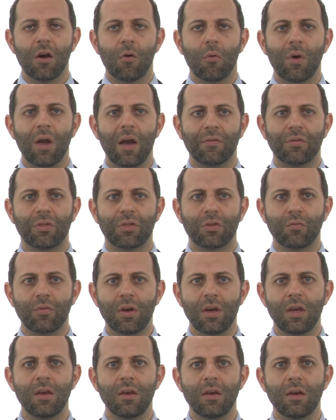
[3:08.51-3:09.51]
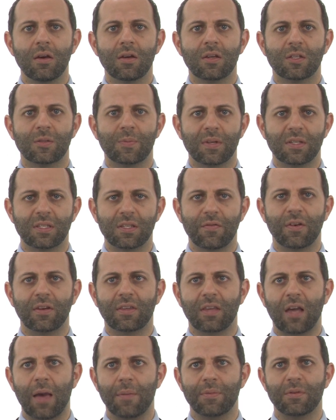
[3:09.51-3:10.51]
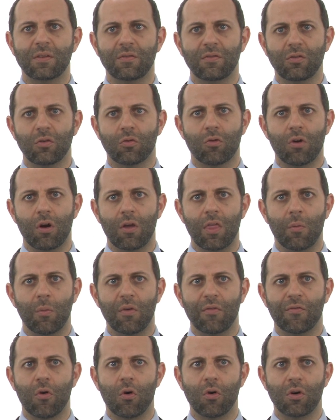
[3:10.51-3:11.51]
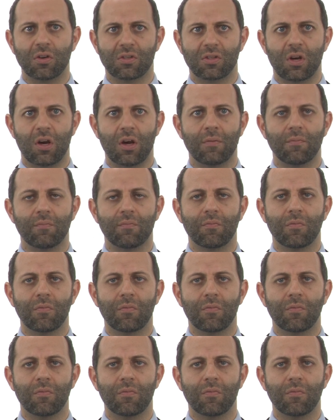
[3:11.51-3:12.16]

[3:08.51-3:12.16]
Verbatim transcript: We have three specific types of neuron that we focus on.